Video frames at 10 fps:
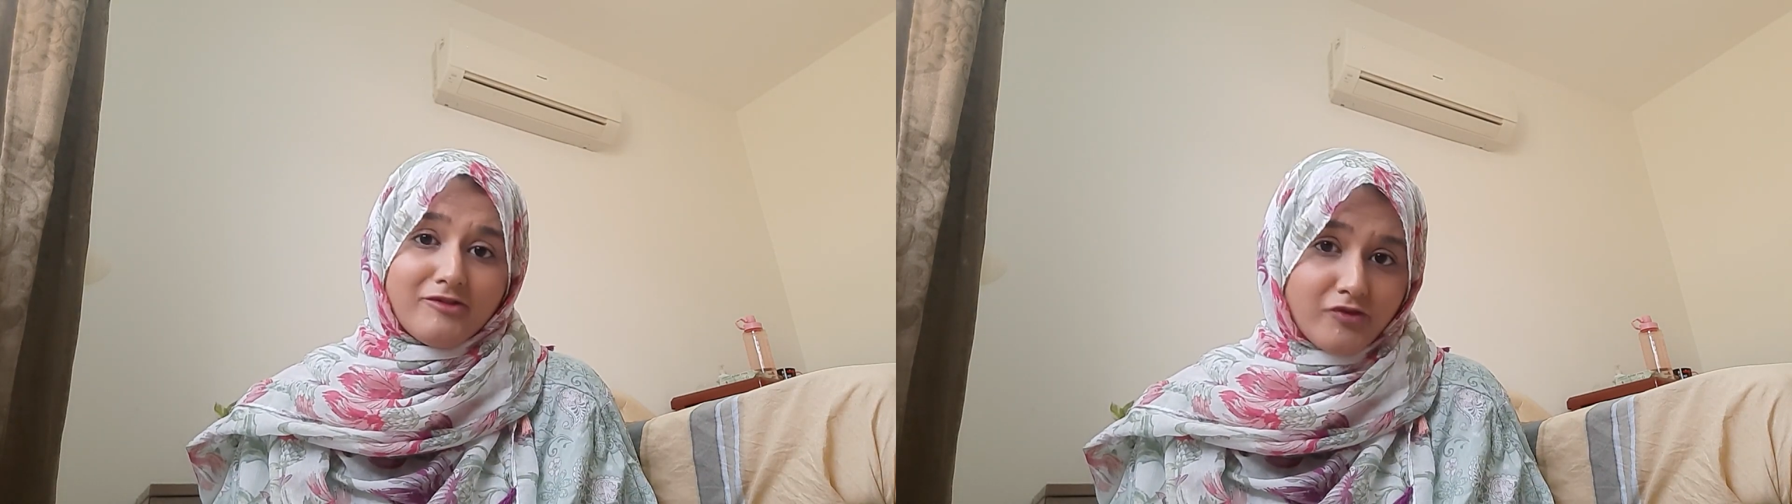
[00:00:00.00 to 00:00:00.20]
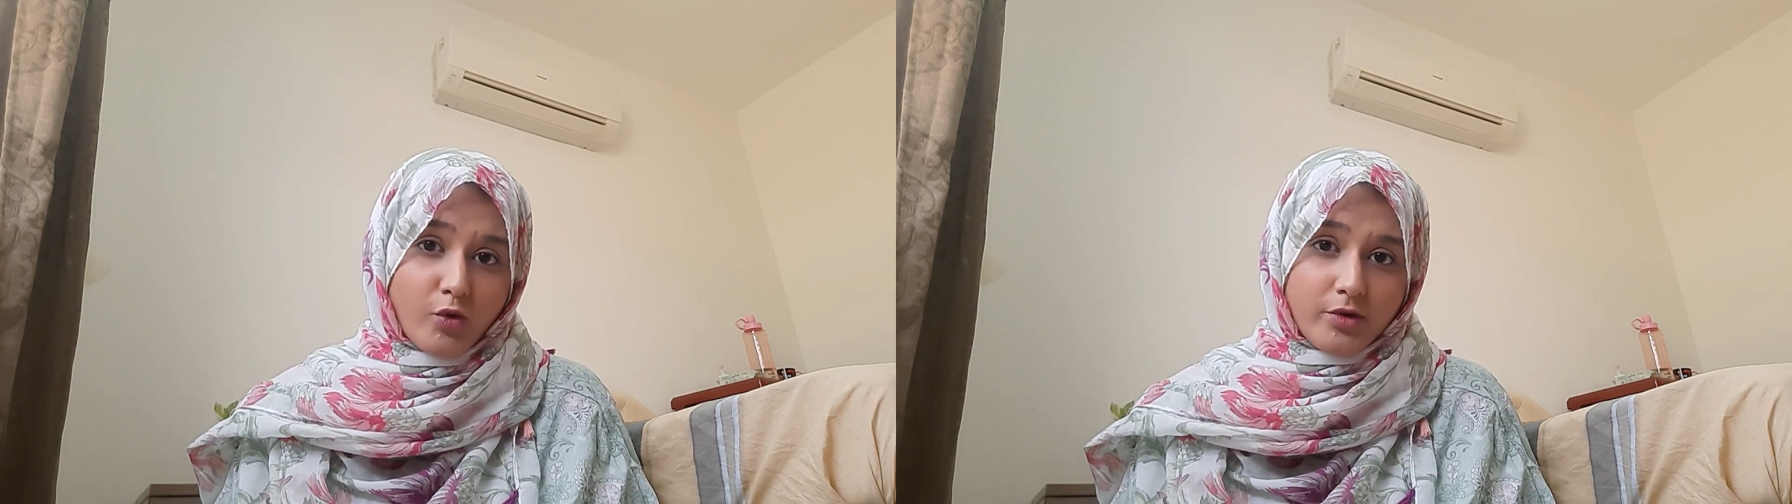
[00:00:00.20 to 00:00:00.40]

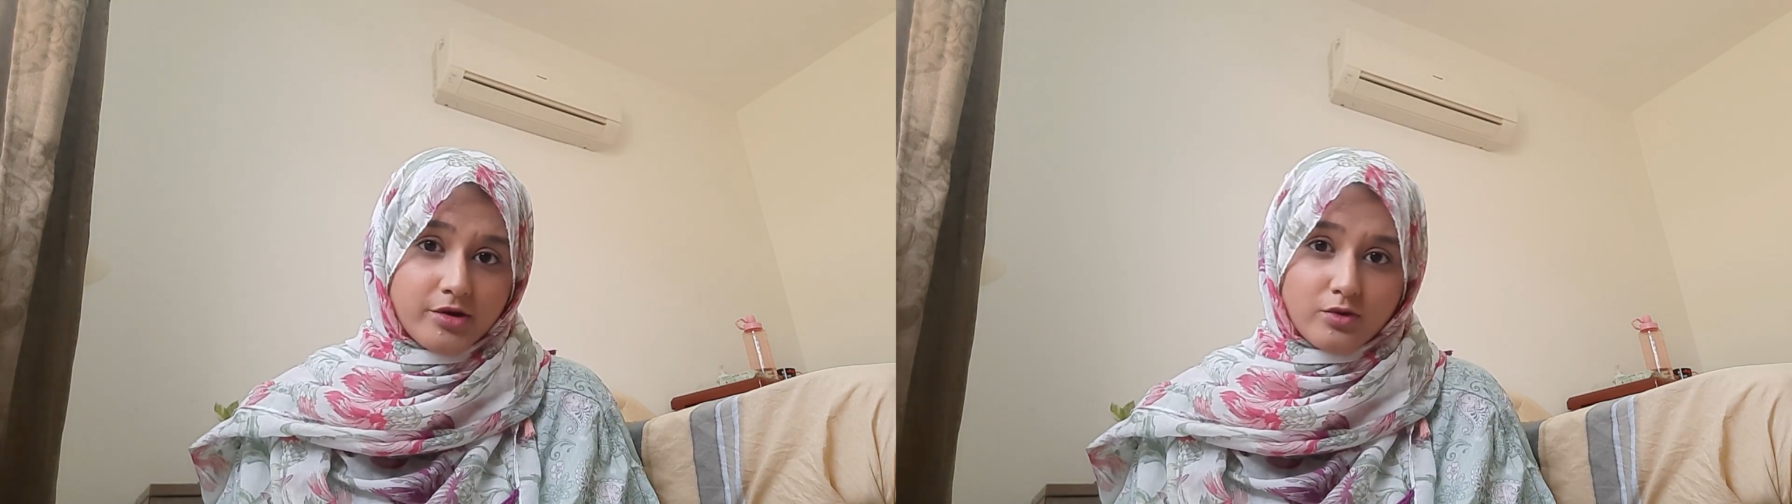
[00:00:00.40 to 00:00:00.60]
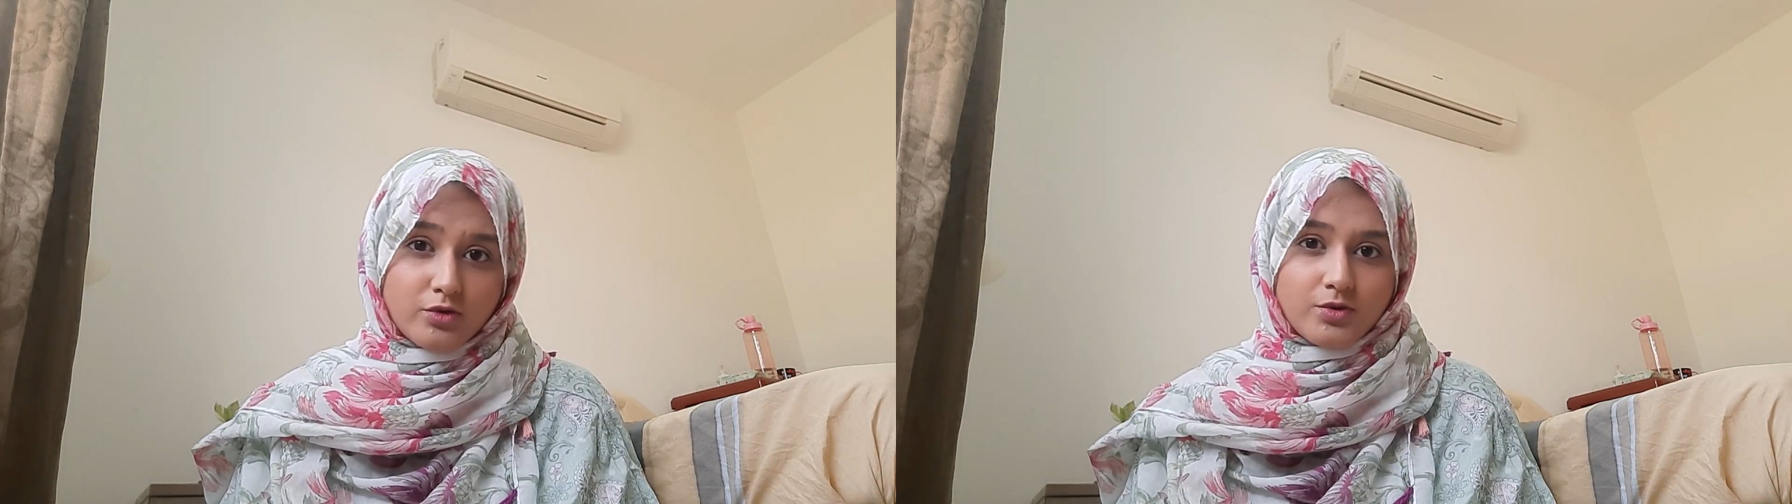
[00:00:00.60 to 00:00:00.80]

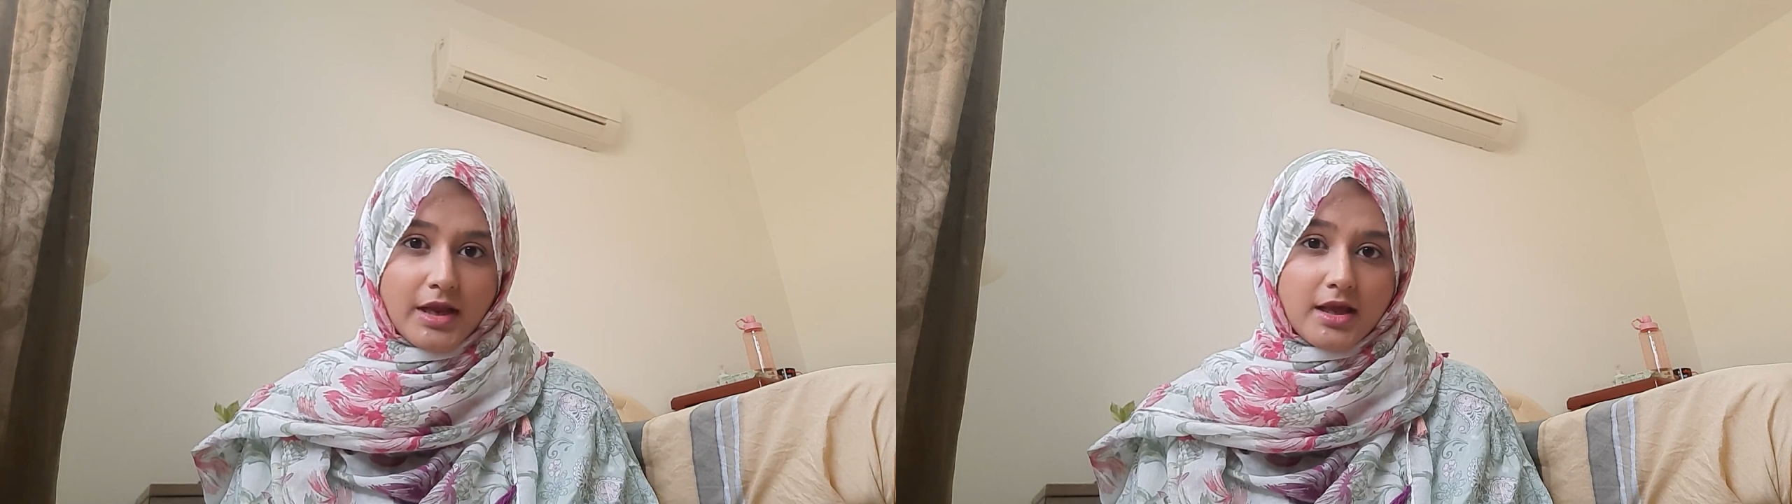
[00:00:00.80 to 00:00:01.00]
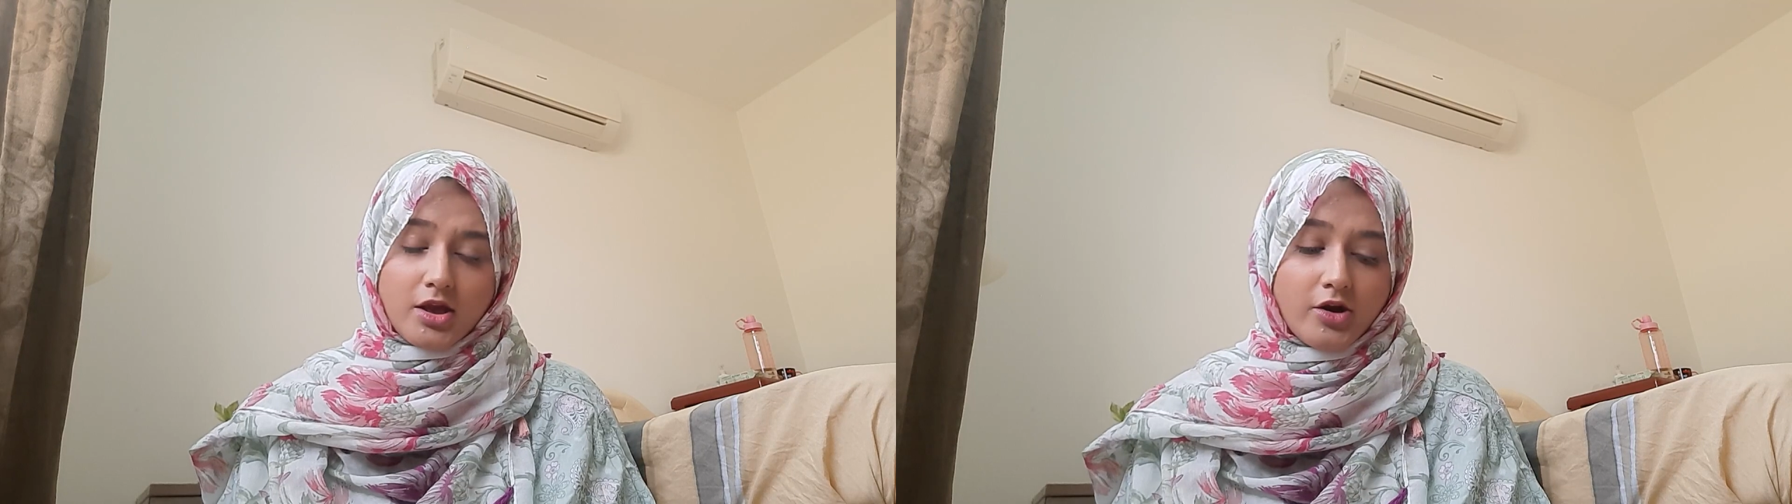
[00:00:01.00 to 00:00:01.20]
4-year-old to
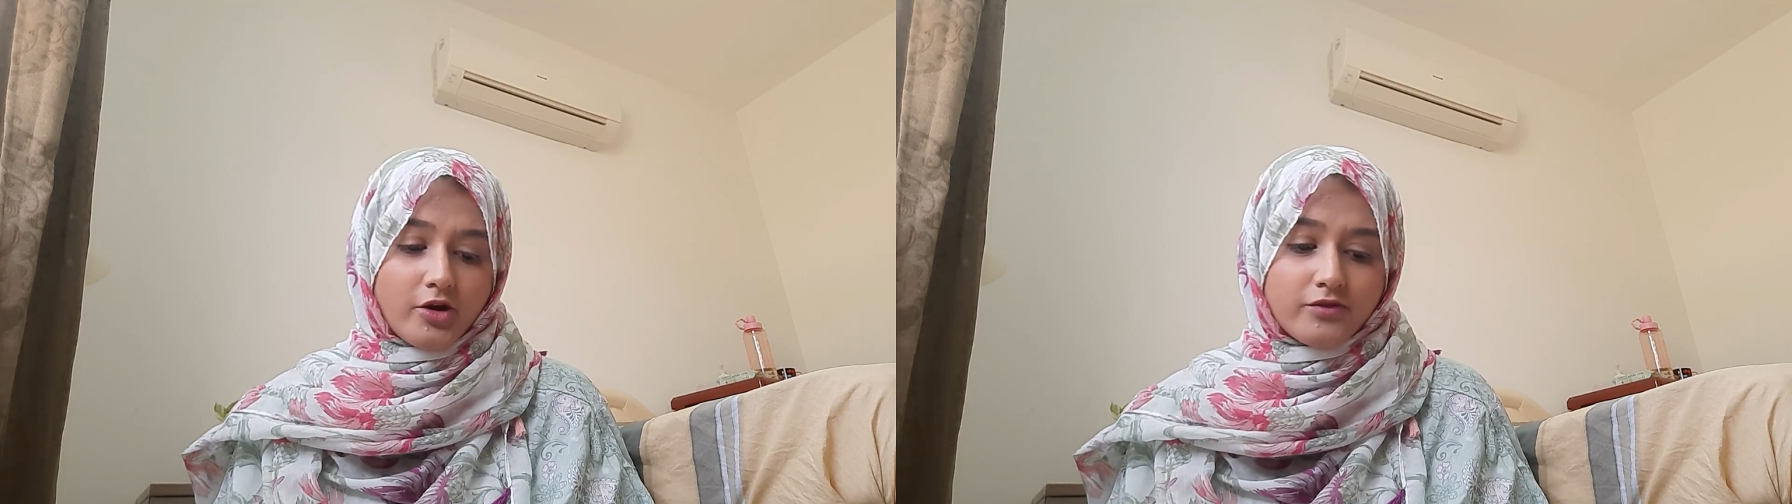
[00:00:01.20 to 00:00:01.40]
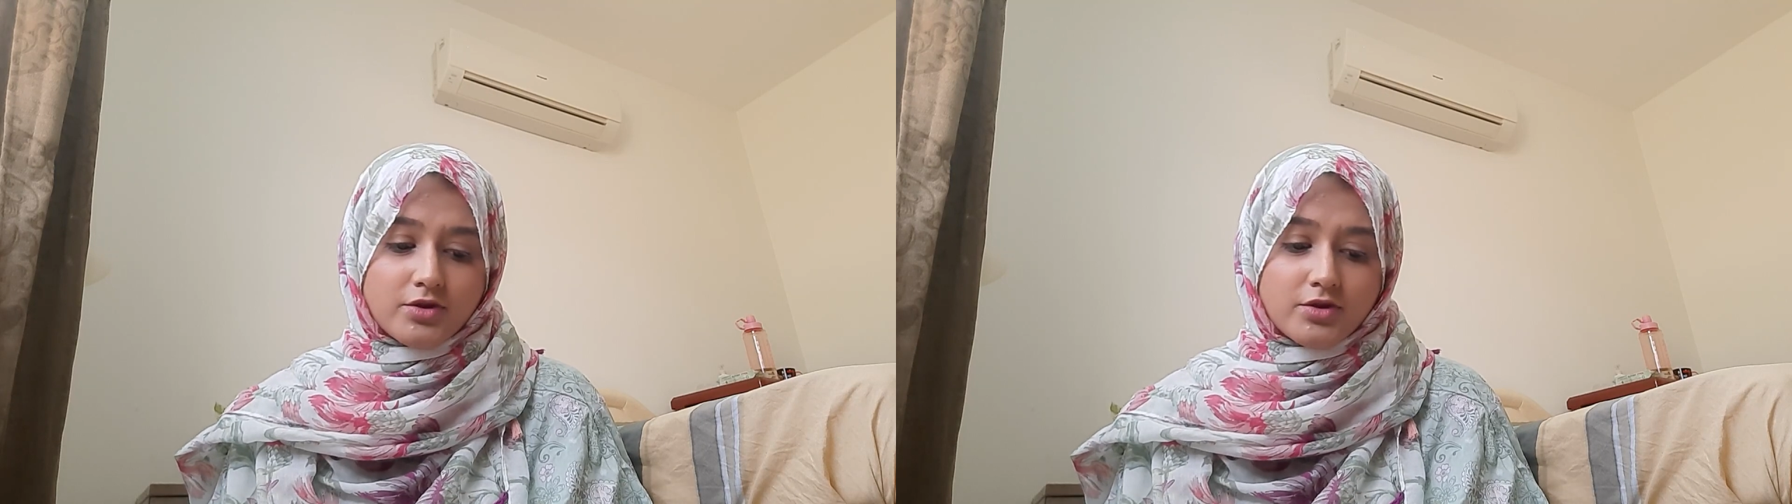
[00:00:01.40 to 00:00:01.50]
take care of.